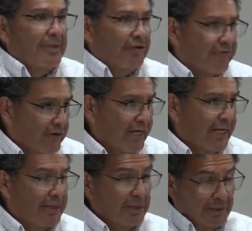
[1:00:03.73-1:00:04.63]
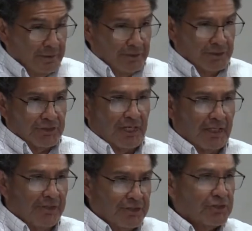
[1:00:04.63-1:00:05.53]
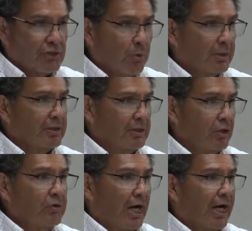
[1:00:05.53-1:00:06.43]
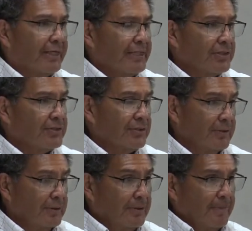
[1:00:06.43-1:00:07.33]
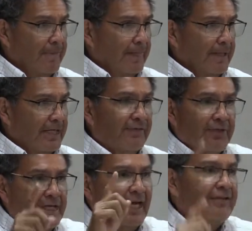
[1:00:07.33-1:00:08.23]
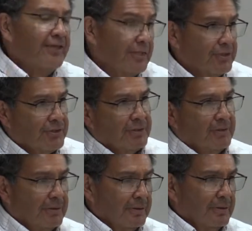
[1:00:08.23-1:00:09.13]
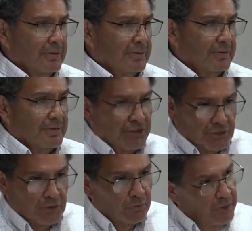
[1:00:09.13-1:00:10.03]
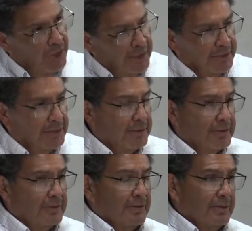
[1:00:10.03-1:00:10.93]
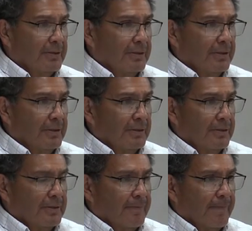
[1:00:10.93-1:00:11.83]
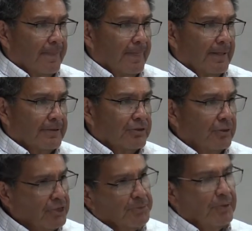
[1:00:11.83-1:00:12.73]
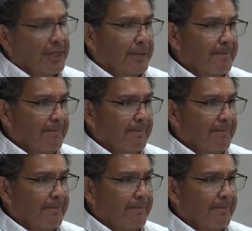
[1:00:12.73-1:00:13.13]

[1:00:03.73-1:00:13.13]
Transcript: be afraid to say, This is what, who God is. Even the atheist, this is who God is. So let's pray